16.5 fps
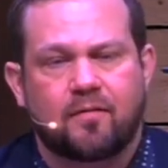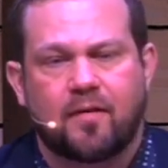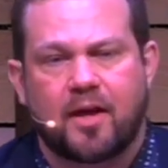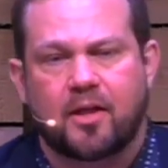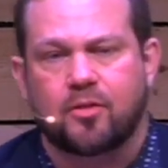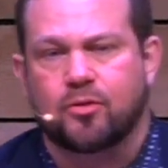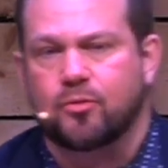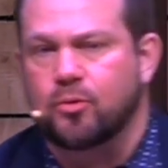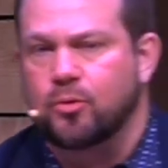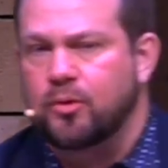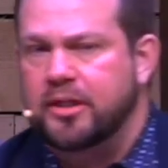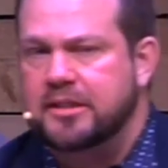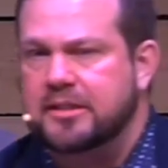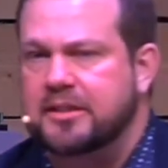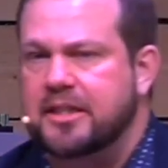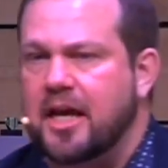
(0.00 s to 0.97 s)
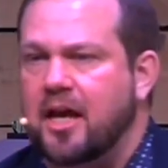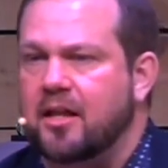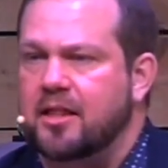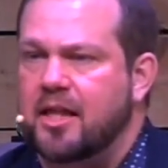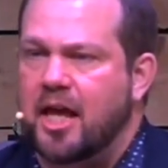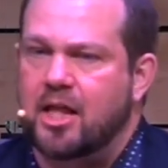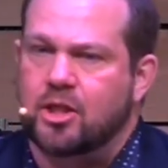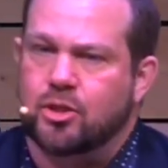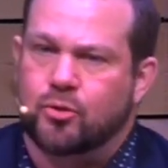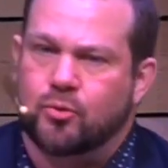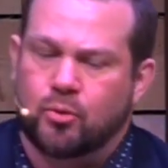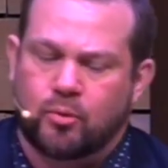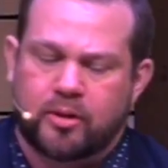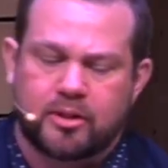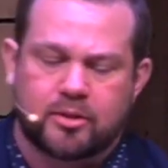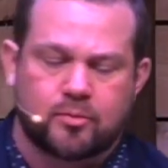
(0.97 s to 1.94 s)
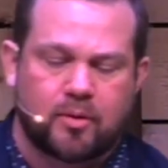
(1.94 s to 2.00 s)
and through his death and through
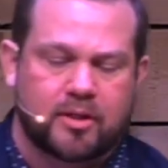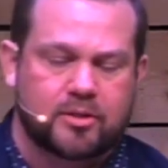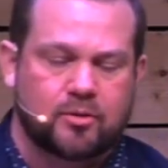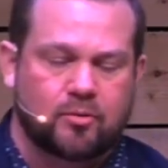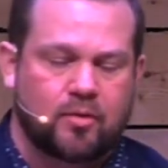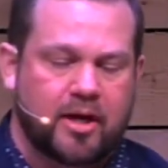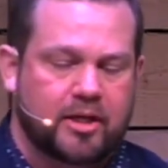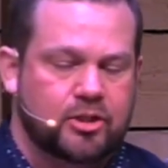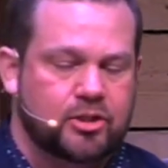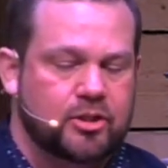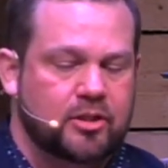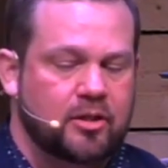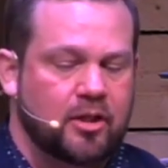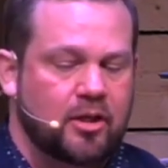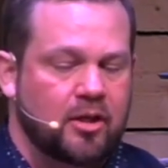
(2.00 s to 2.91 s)
his resurrection